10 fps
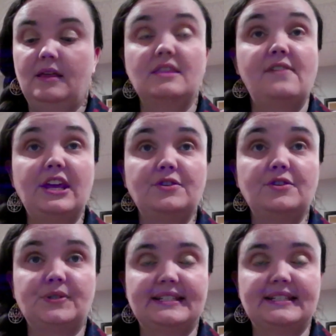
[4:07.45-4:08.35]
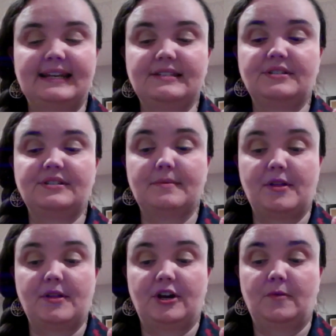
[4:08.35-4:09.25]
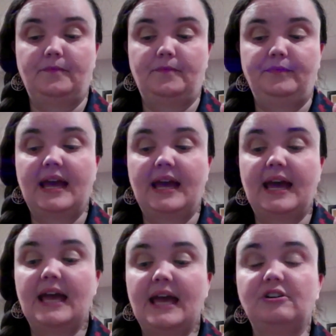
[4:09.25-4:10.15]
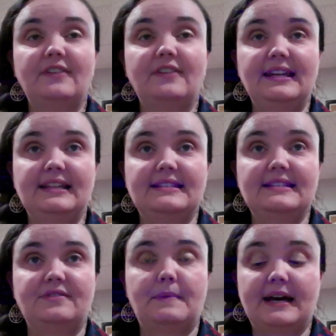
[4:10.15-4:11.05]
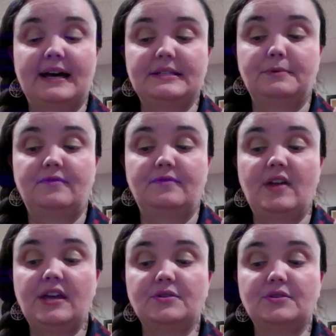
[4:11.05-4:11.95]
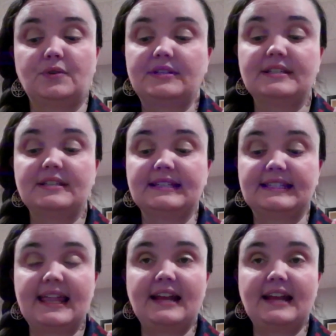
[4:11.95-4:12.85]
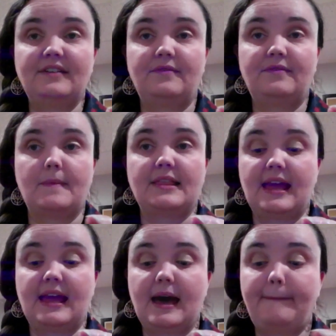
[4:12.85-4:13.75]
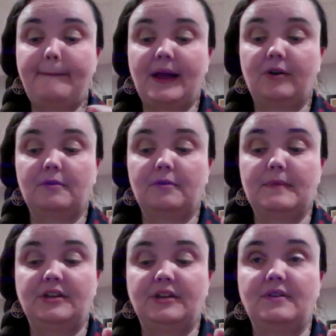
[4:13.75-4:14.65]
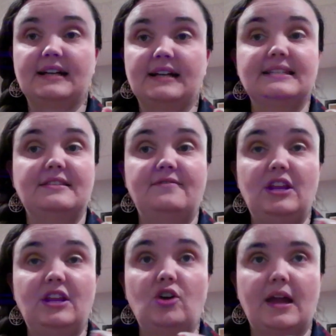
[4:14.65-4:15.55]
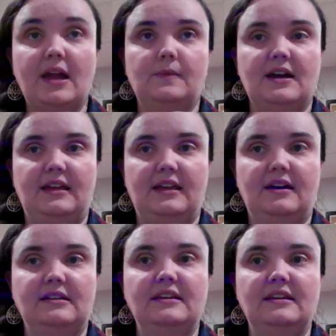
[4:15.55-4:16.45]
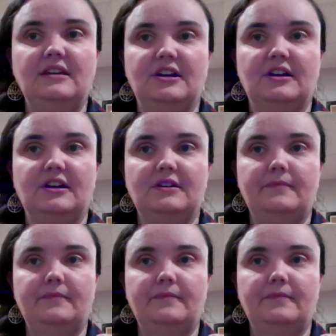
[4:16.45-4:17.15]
The video source settings are similar. You can find a list of the possible video sources to select from at the up arrow menu next to the video camera icon here.